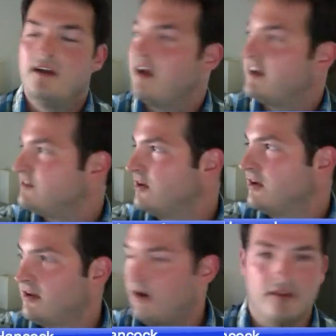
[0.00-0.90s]
I
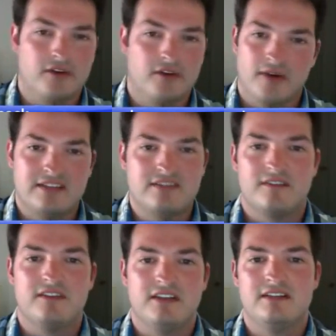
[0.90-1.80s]
saw all the great
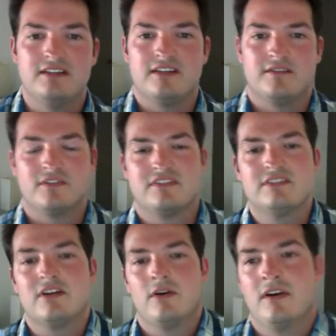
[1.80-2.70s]
stuff to eat in San
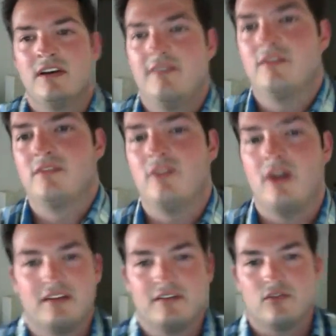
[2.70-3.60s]
Francisco and never
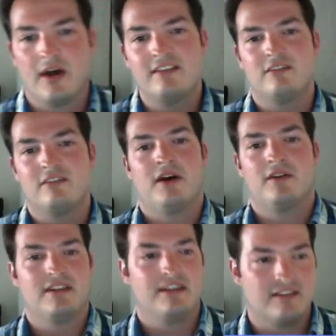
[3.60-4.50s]
thought twice
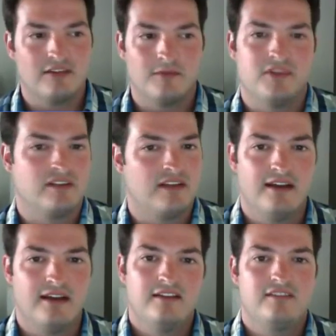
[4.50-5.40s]
about getting something
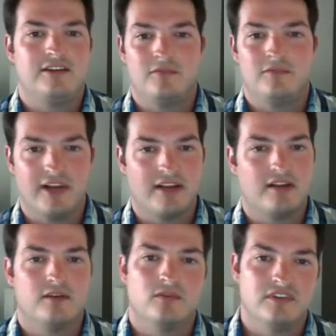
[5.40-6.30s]
that seemed
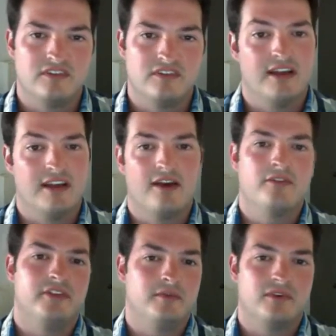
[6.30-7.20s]
like it was
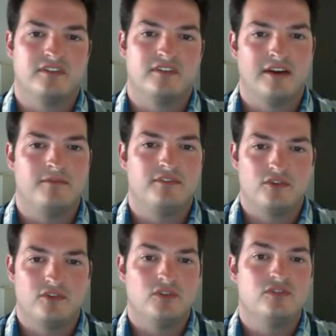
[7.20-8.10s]
unhealthy because I was
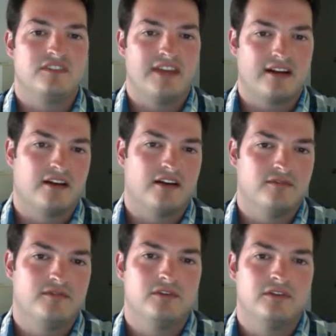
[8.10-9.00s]
so used to that kind
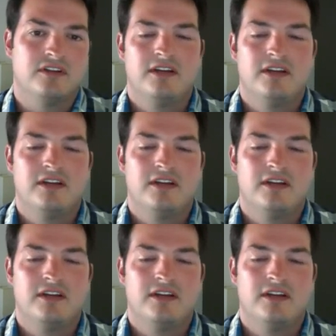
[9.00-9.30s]
of food.